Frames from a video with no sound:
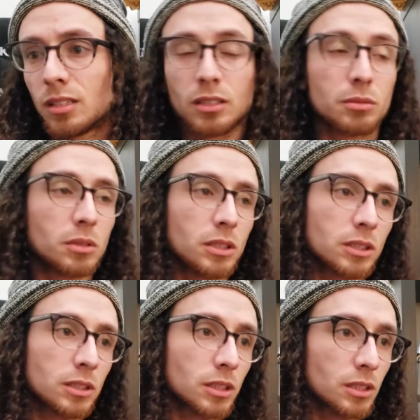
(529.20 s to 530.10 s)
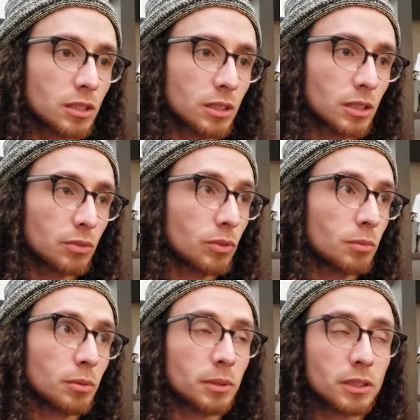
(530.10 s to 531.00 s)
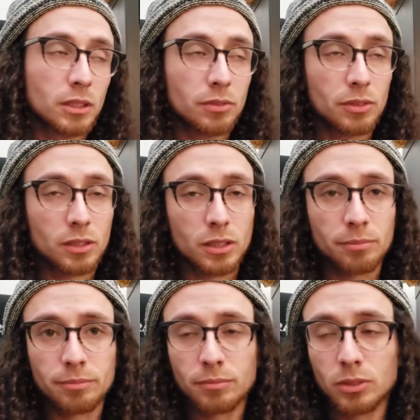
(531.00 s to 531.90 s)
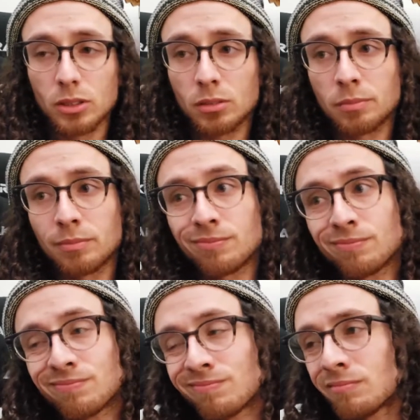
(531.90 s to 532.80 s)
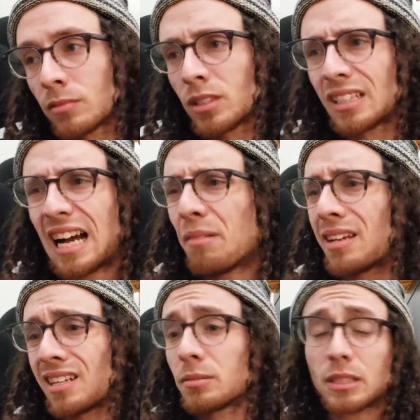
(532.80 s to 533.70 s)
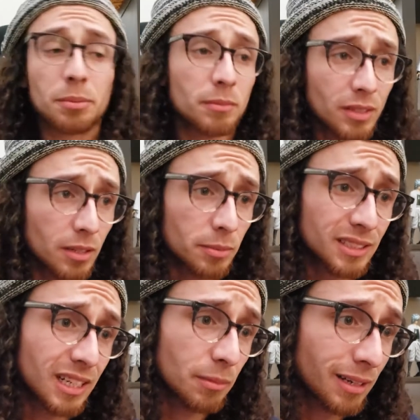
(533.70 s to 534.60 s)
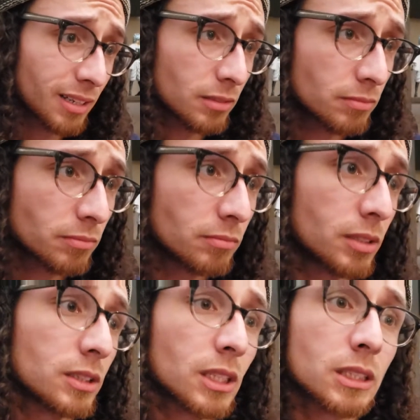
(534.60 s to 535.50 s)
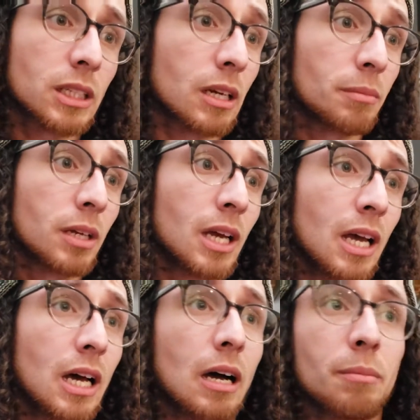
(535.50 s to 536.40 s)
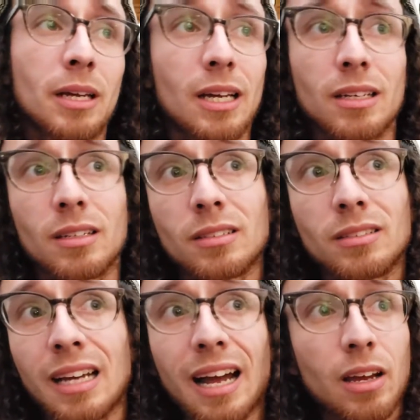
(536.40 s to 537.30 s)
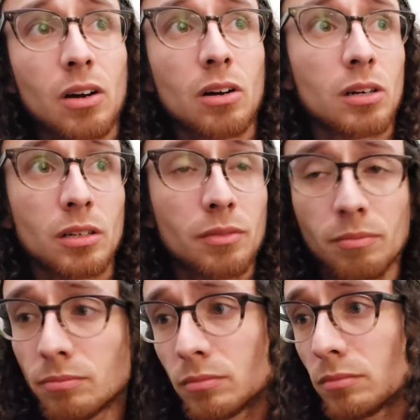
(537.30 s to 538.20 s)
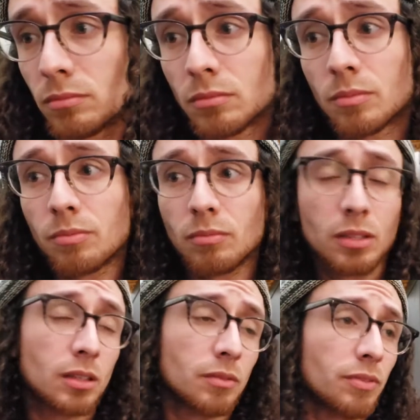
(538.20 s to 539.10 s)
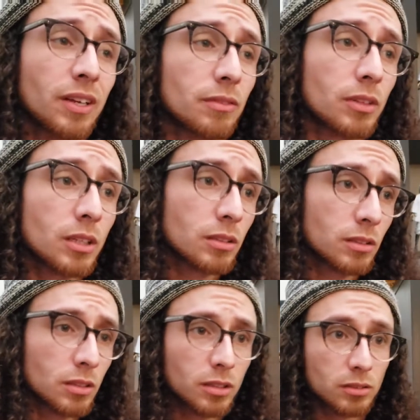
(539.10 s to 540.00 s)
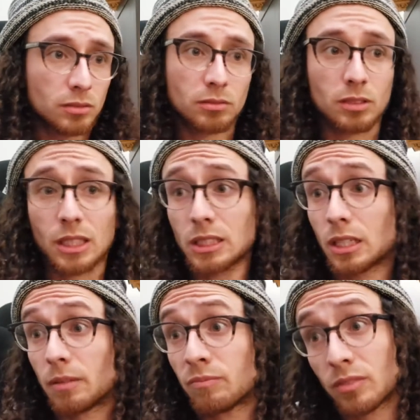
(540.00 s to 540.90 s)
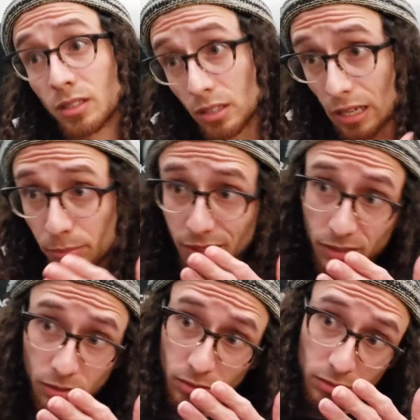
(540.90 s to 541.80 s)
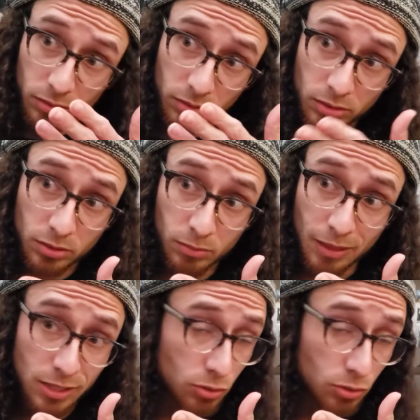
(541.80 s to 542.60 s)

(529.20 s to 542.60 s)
this is what it is at the end of the day, is running publicity for the game. So I'm not upset about it, because like I said, I'm not a die-hard fan of nothing. Like I said, I played Smash